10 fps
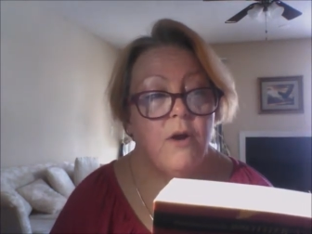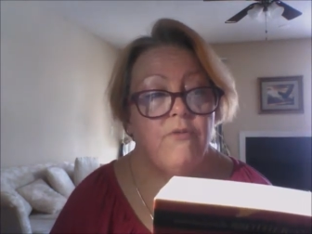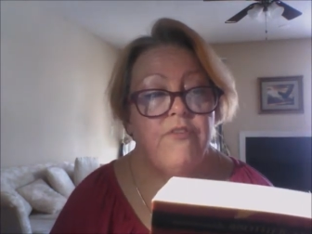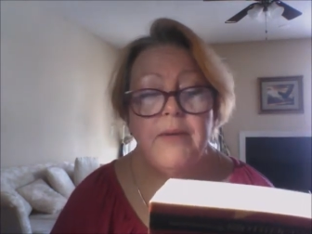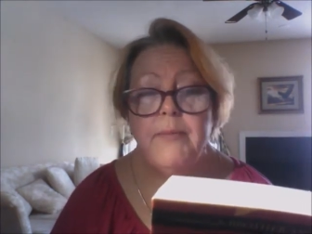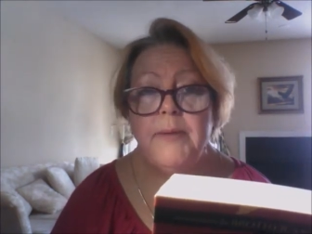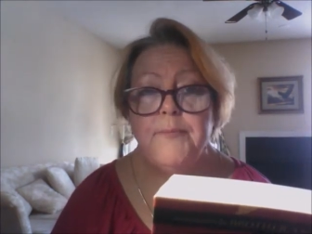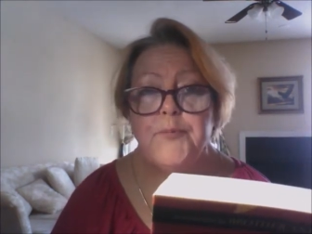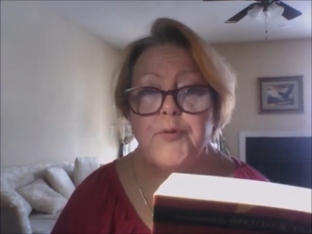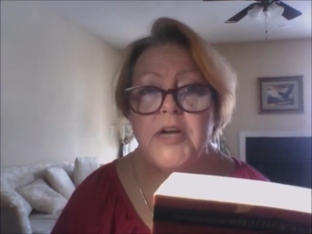Women
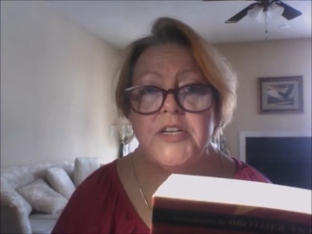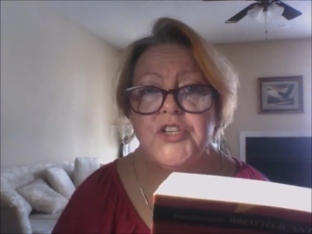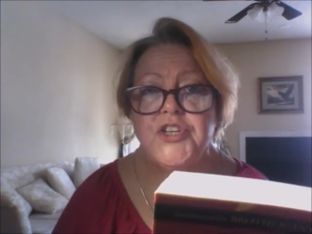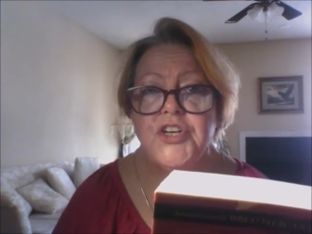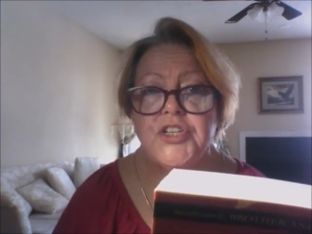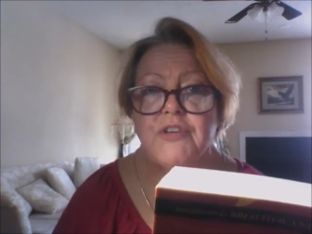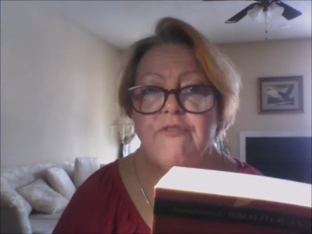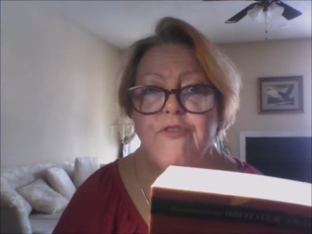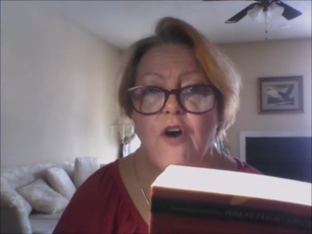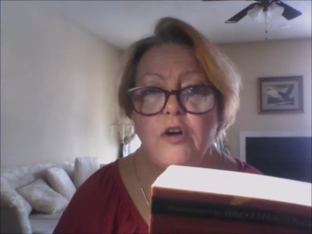prisoners,
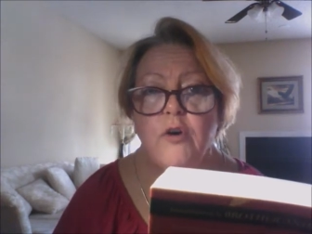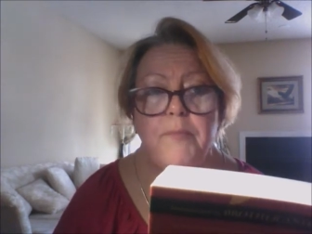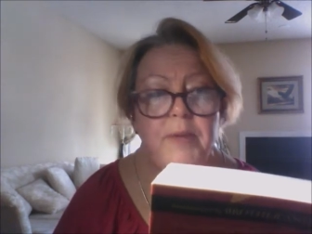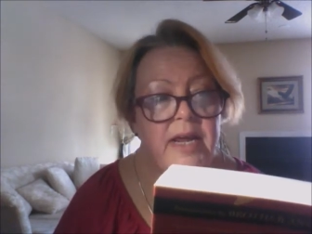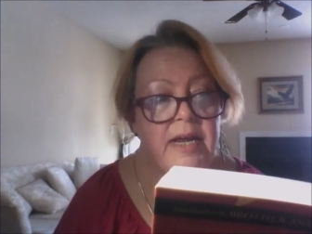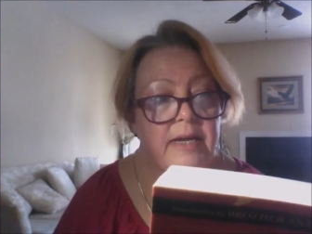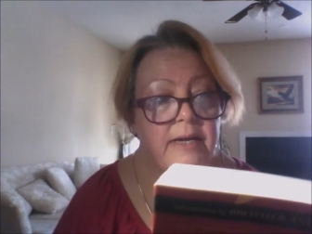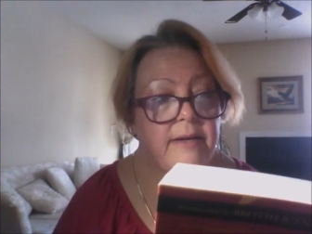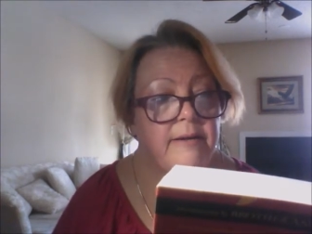follow me!